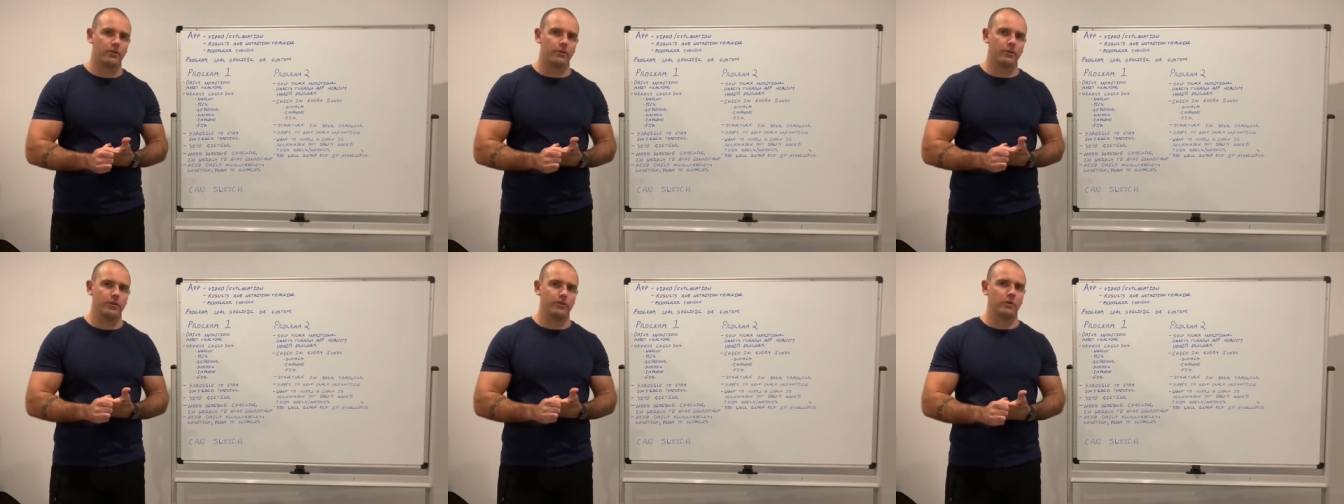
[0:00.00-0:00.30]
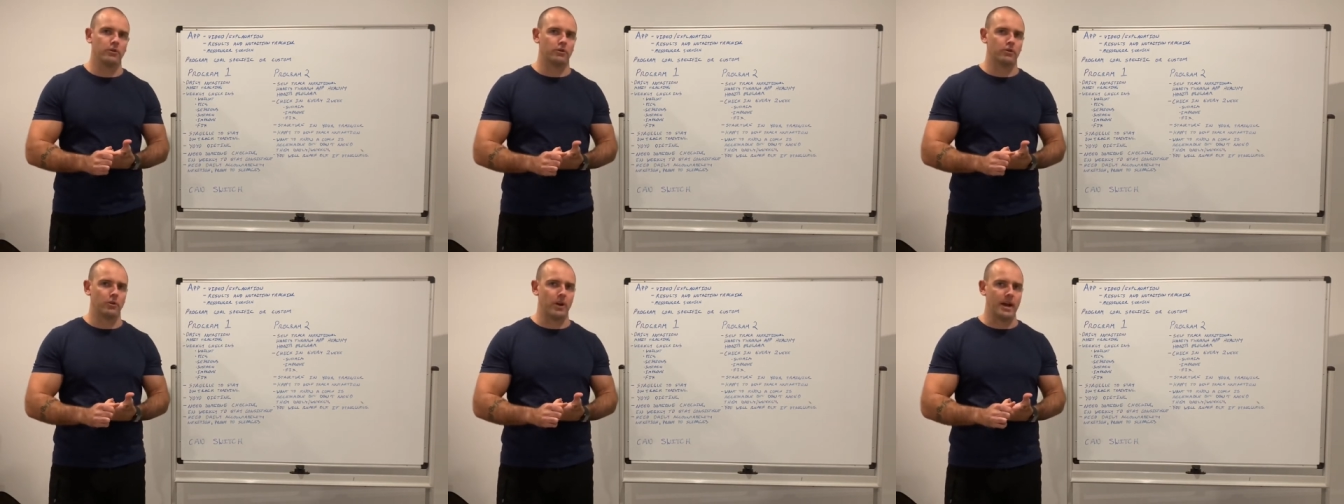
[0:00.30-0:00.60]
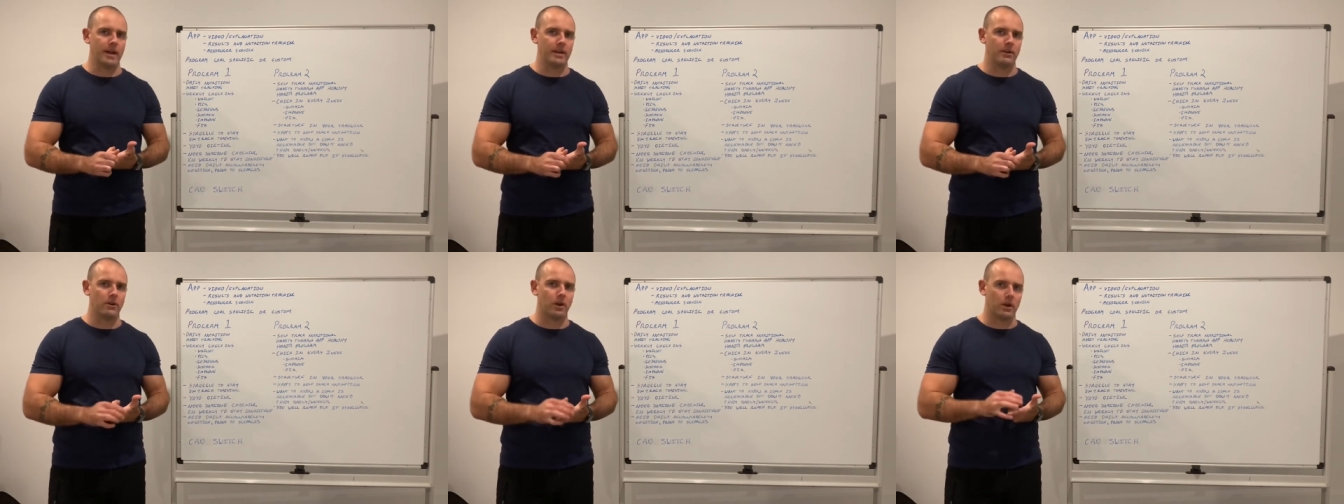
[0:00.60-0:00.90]
with your
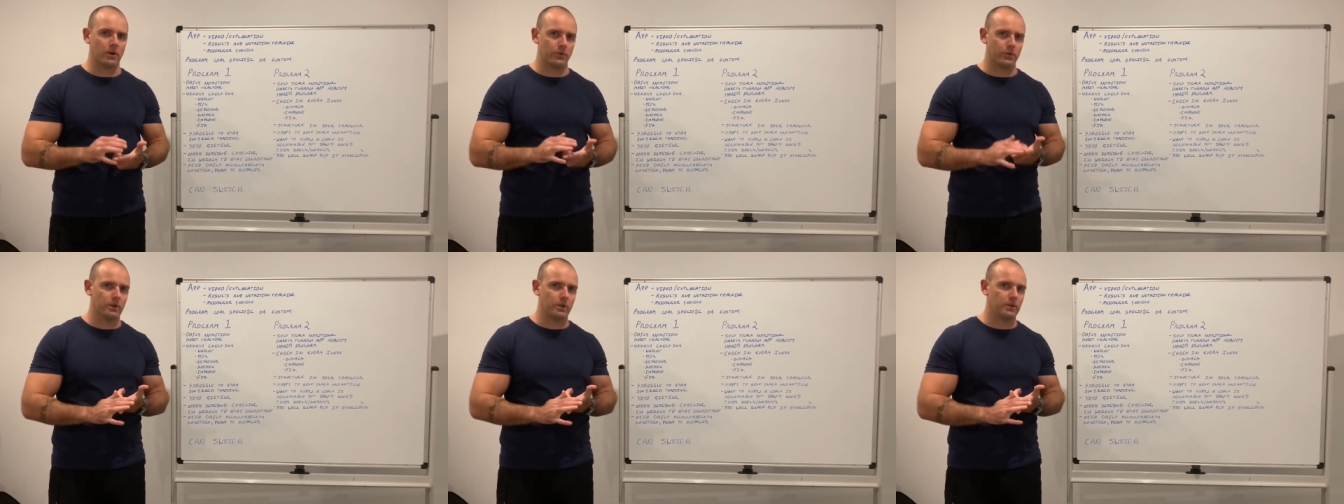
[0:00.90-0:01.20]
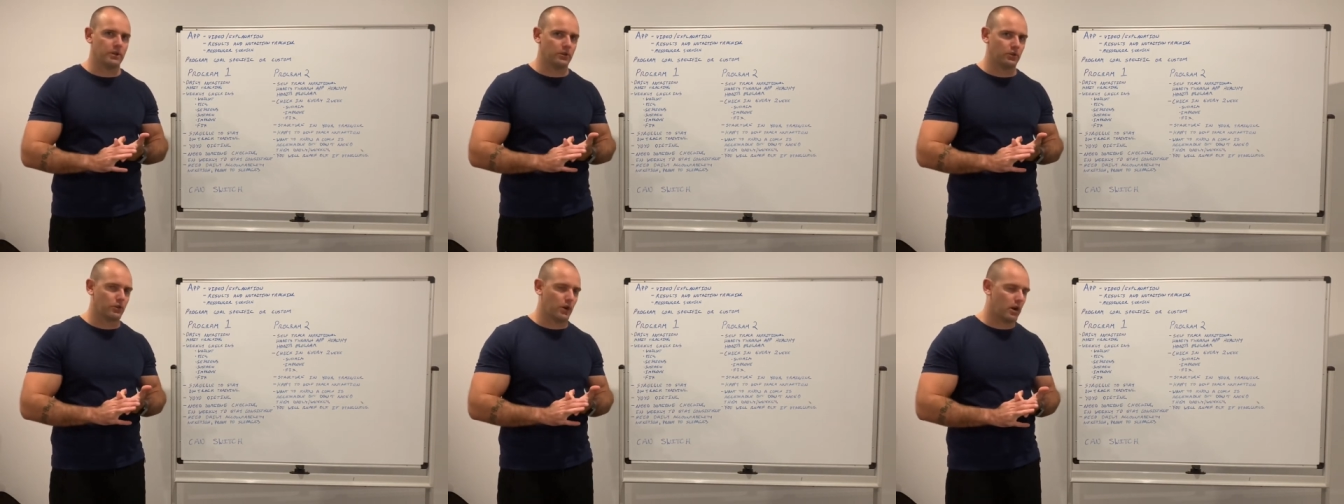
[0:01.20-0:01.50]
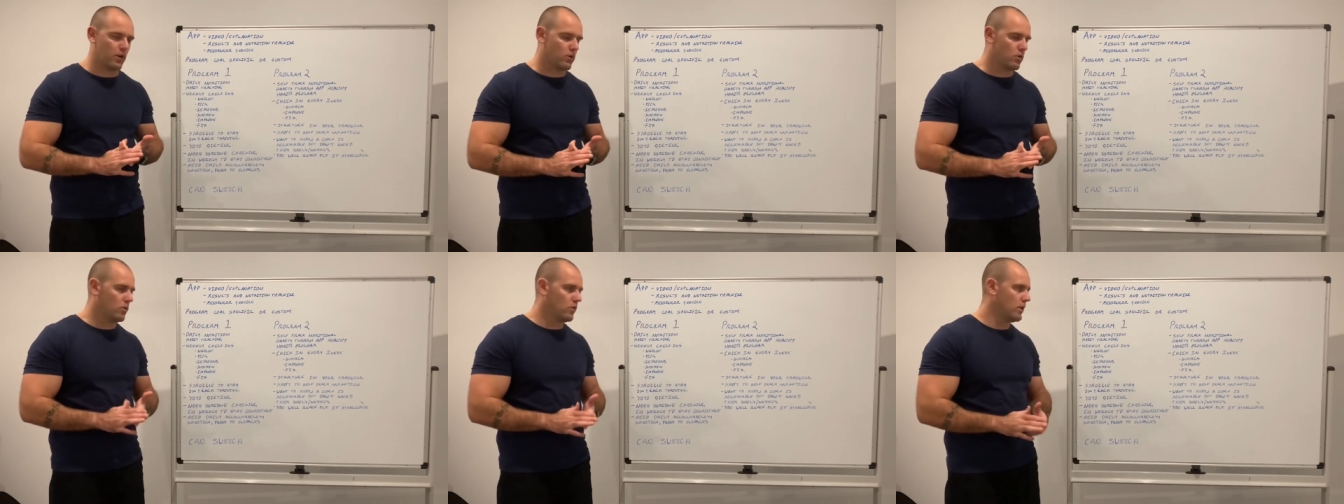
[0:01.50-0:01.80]
training, like really
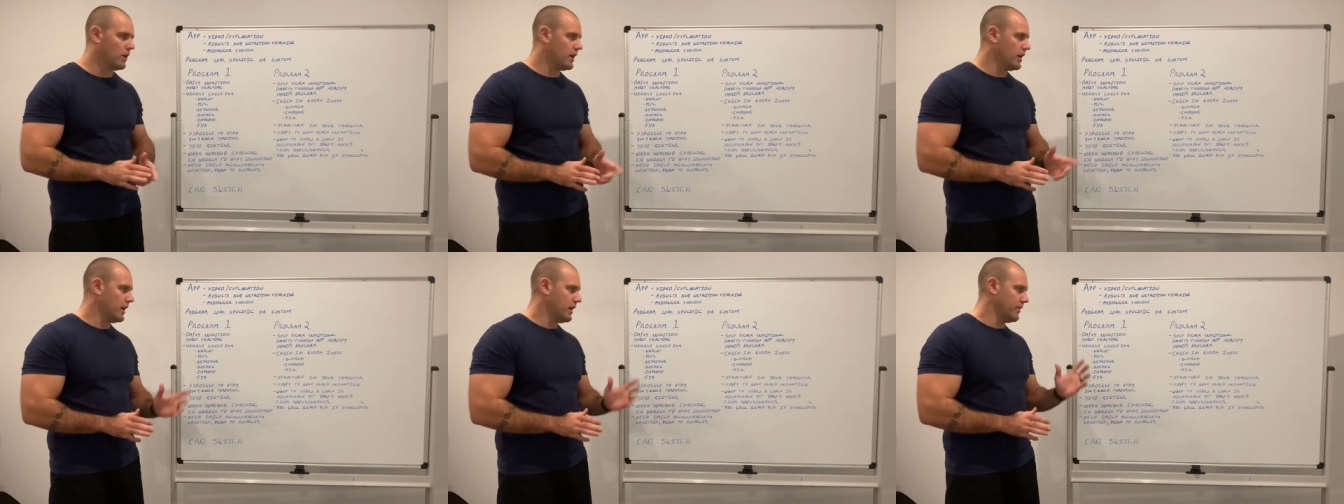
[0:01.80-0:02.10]
struggle,